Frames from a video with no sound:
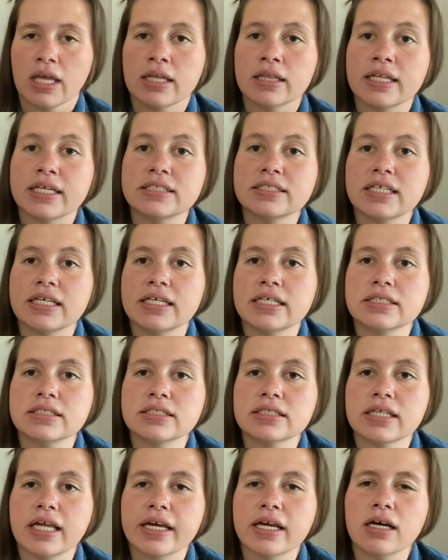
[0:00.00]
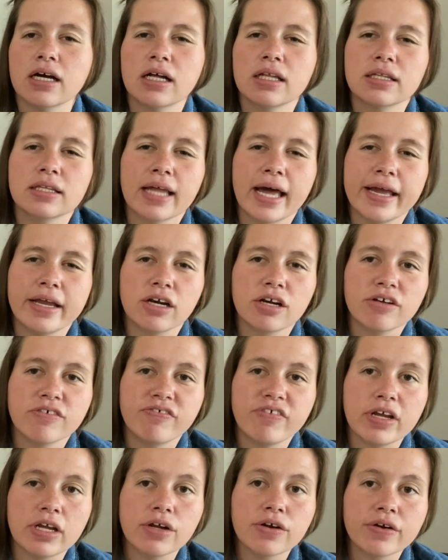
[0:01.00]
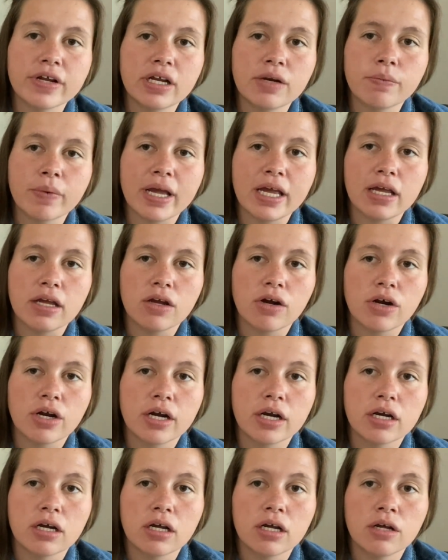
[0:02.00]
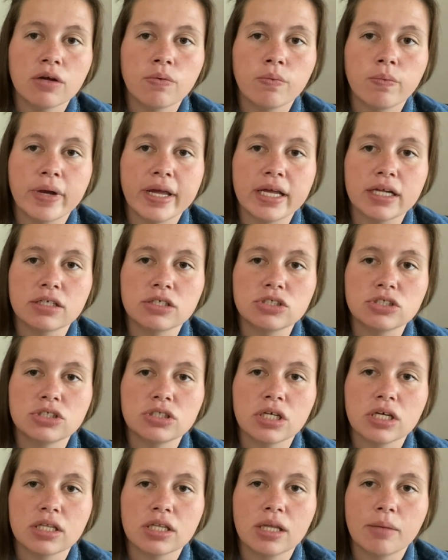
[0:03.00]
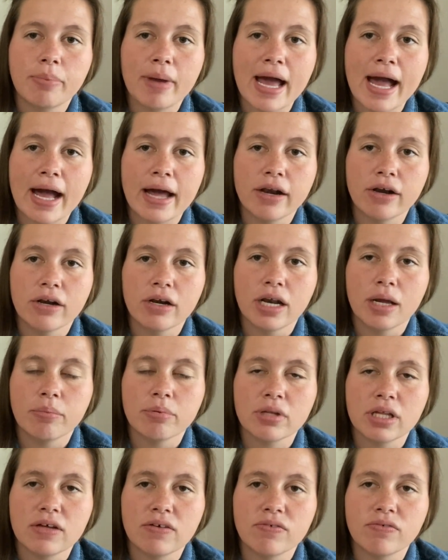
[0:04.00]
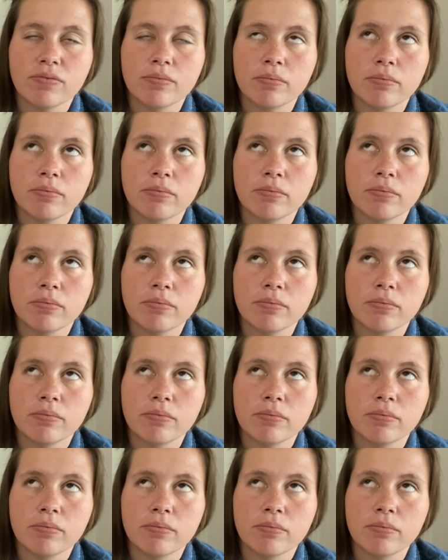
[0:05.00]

This is like a lighter fingering weight yarn, which the pattern I believe